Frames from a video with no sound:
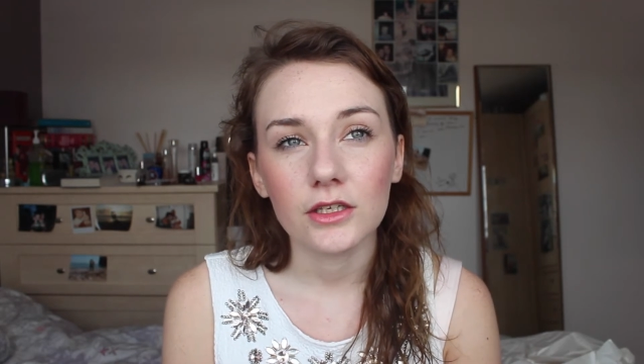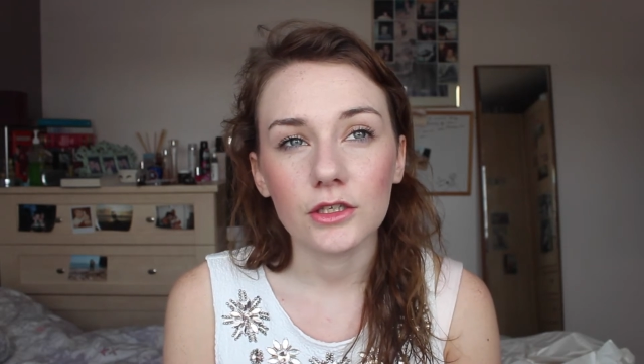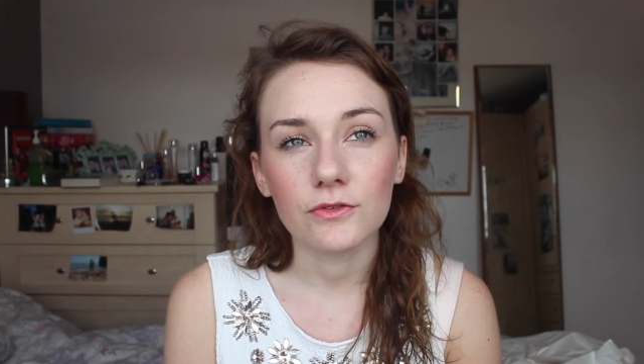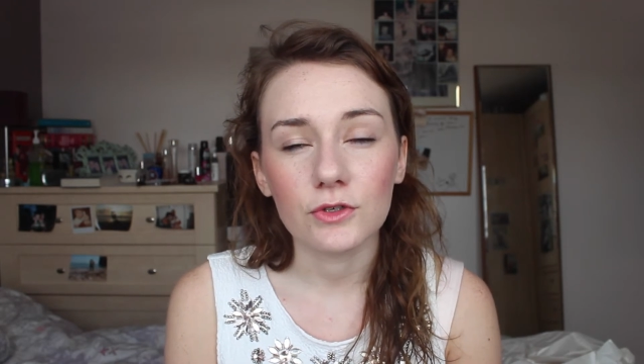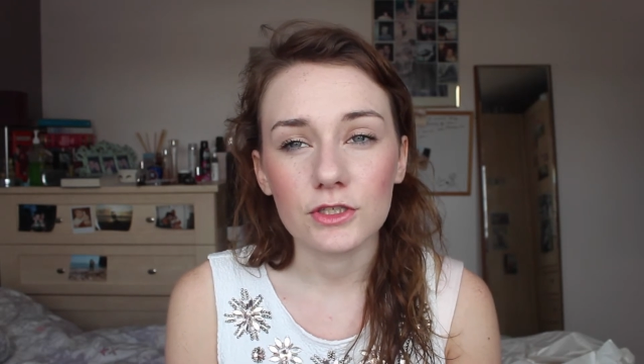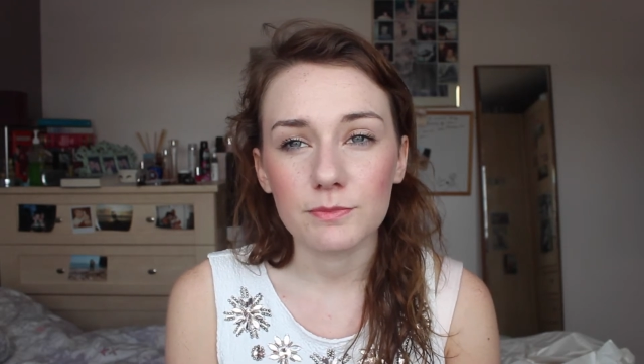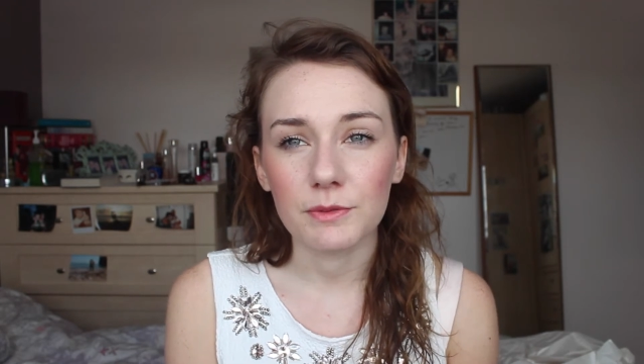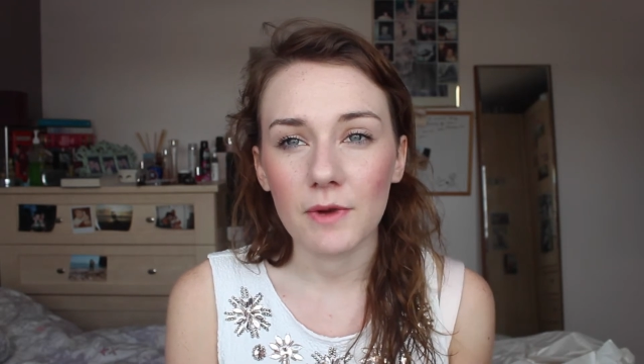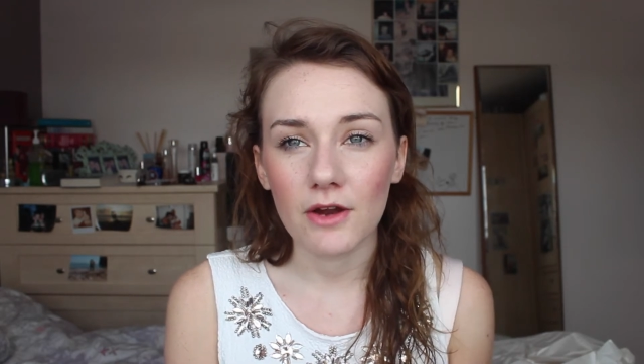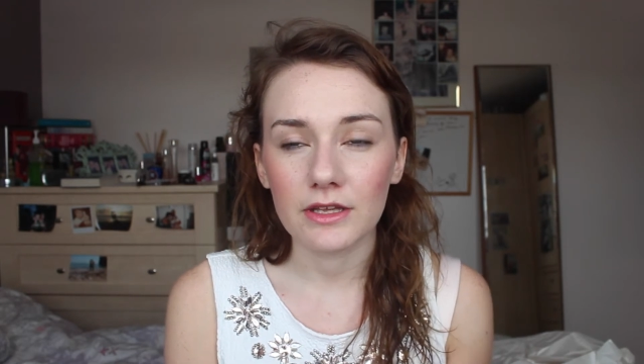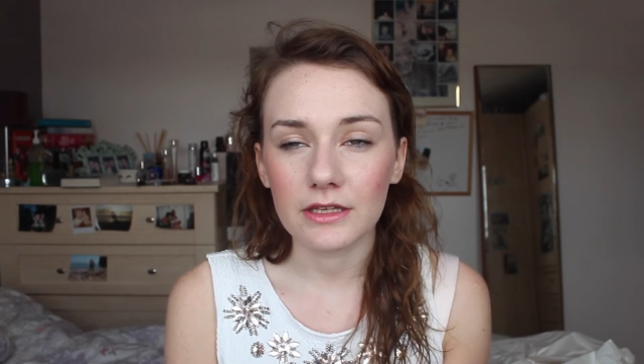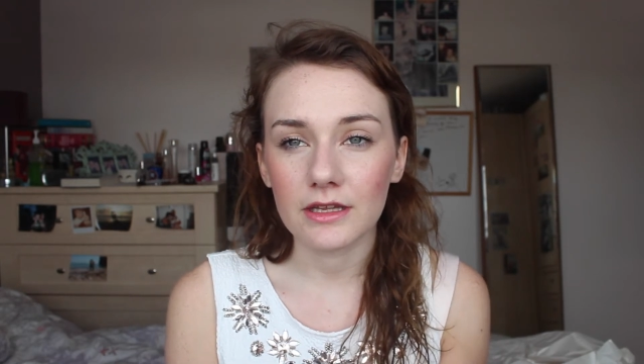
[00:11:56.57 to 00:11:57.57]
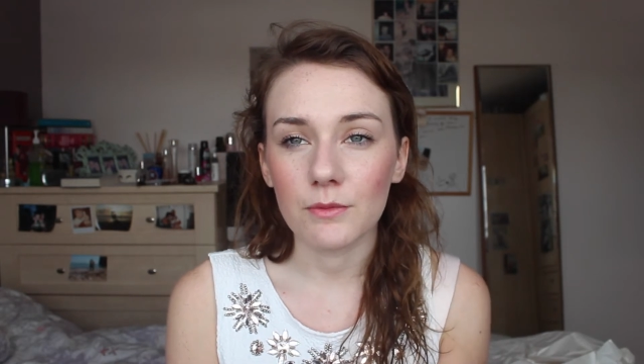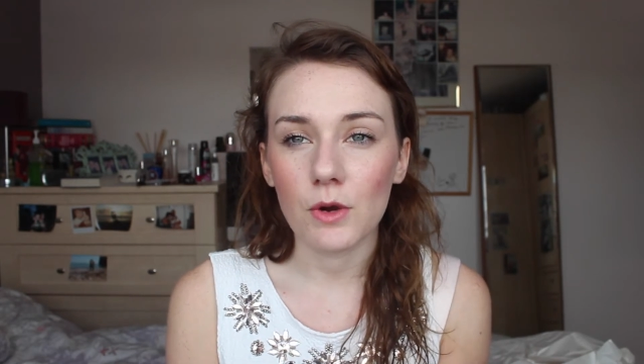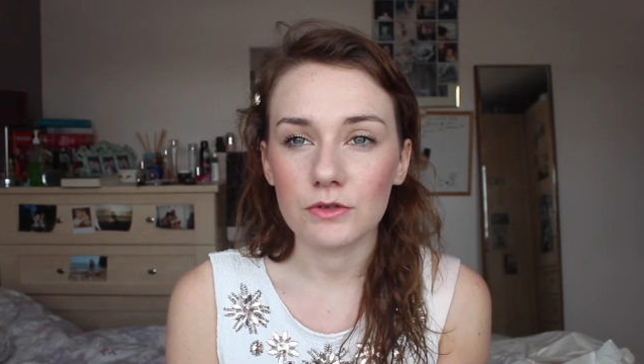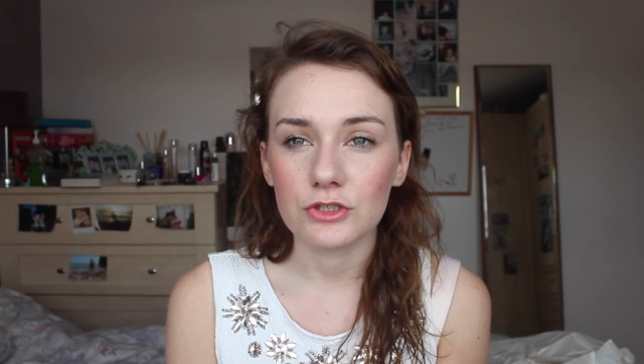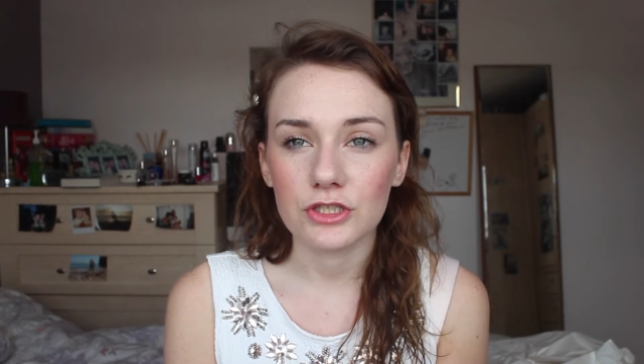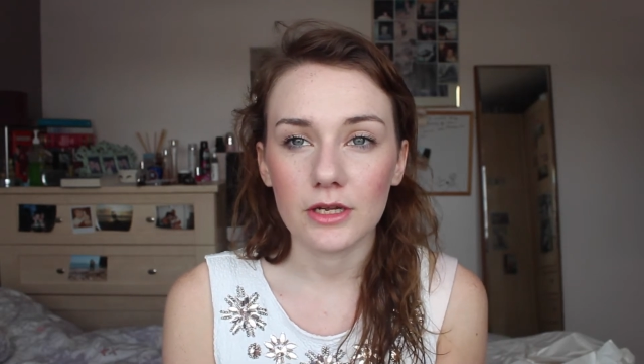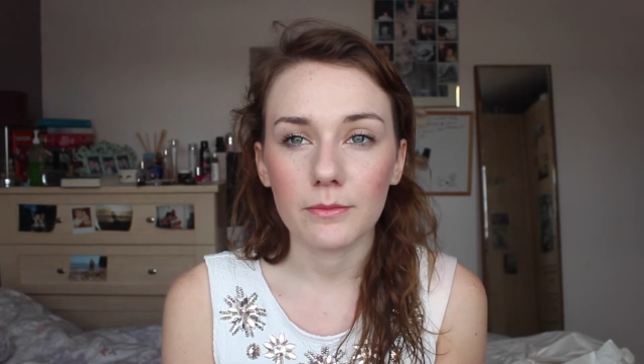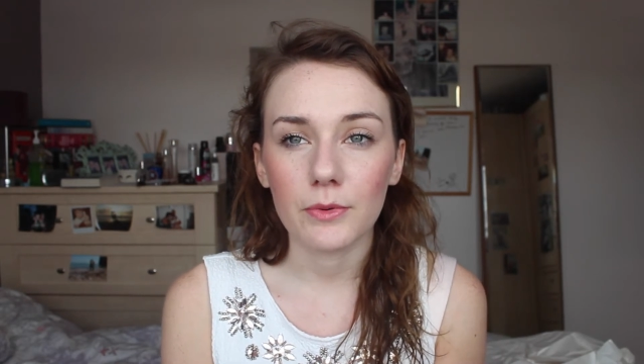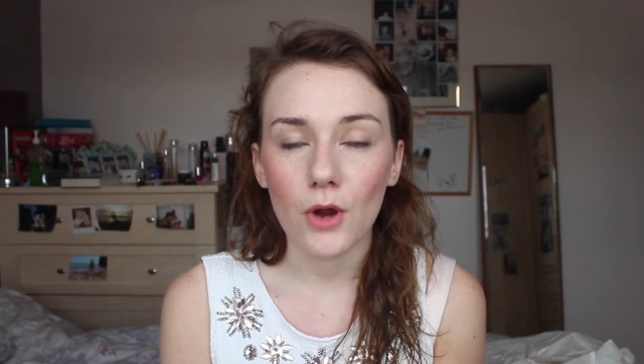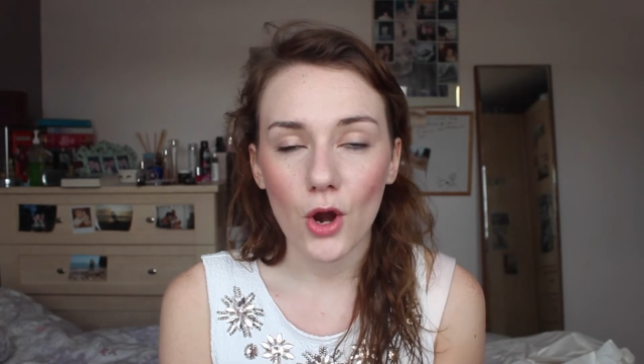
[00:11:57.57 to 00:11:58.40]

you've got to be wary that they won't ship